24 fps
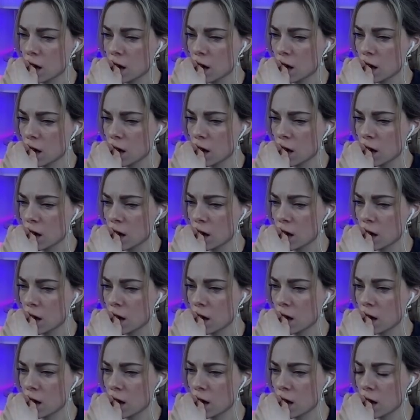
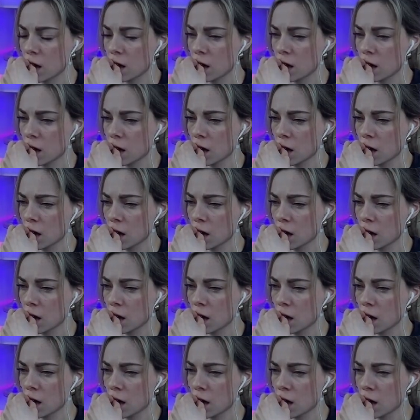
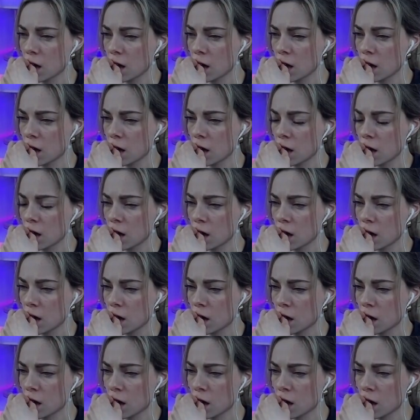
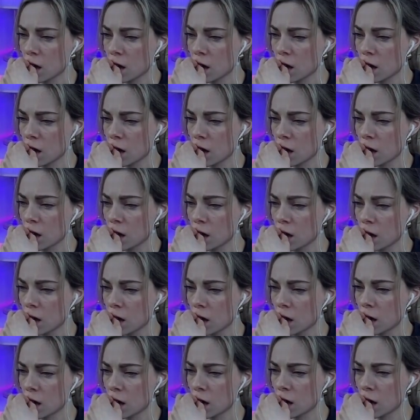
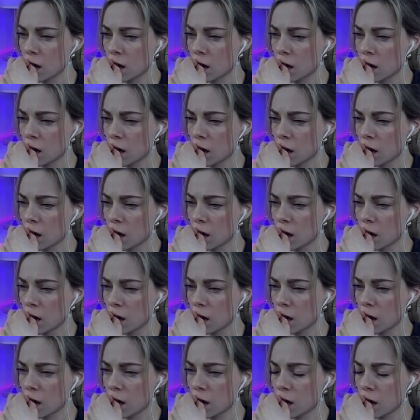
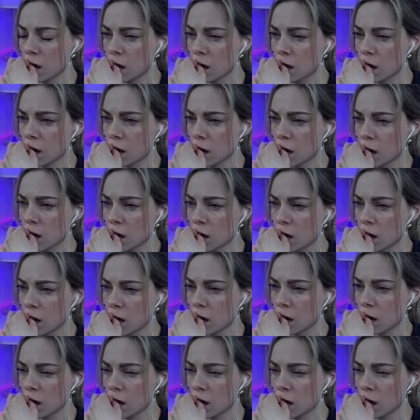(silent)